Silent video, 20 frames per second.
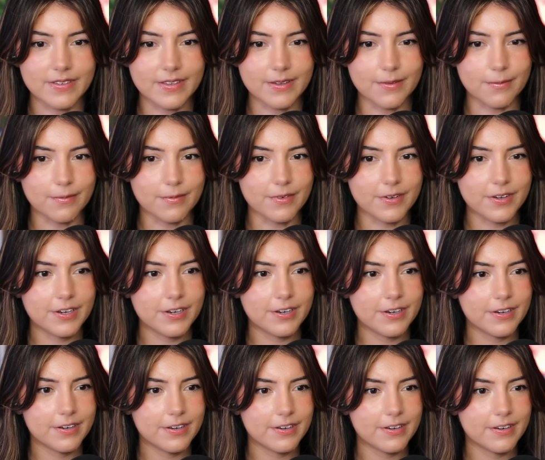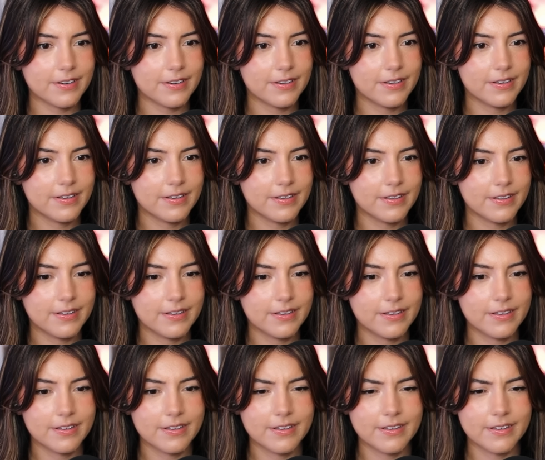Where...
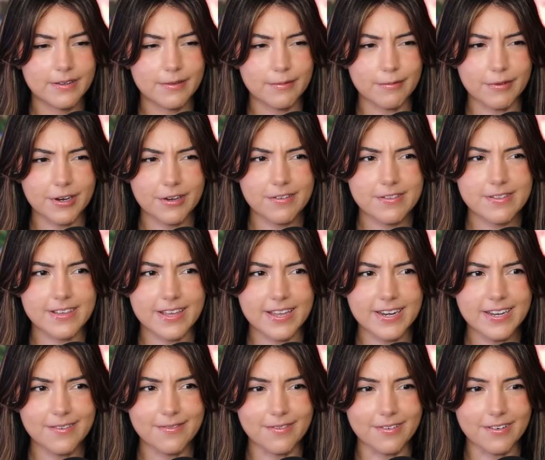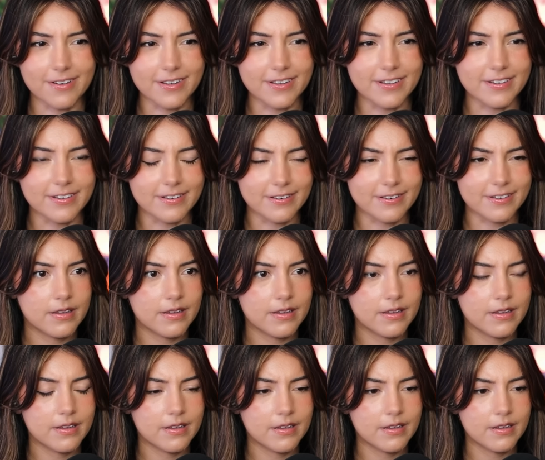Where is anyone?
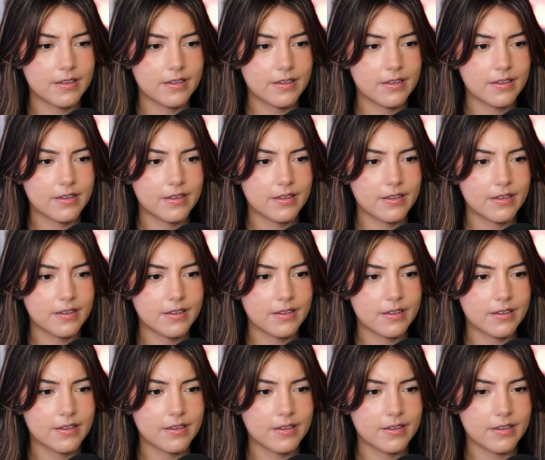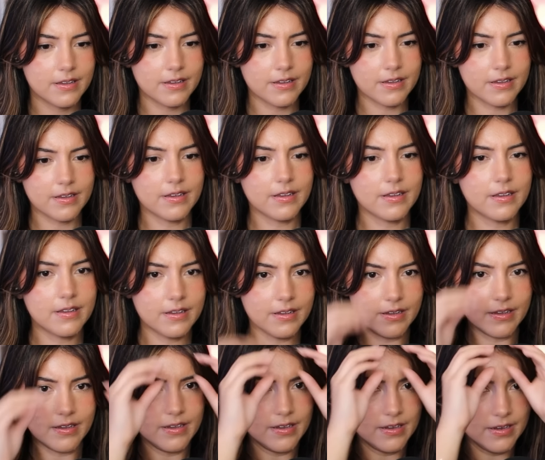I think it's... a
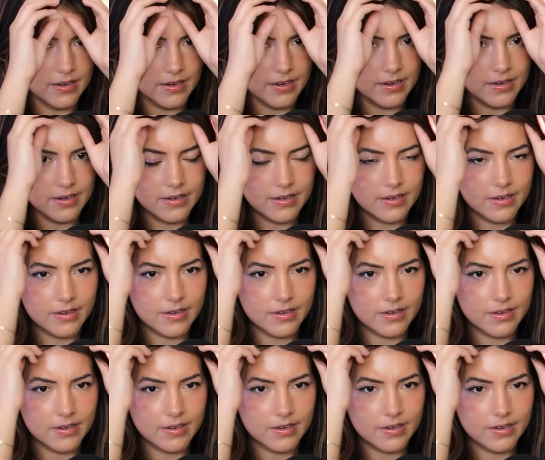Mr. Harkness.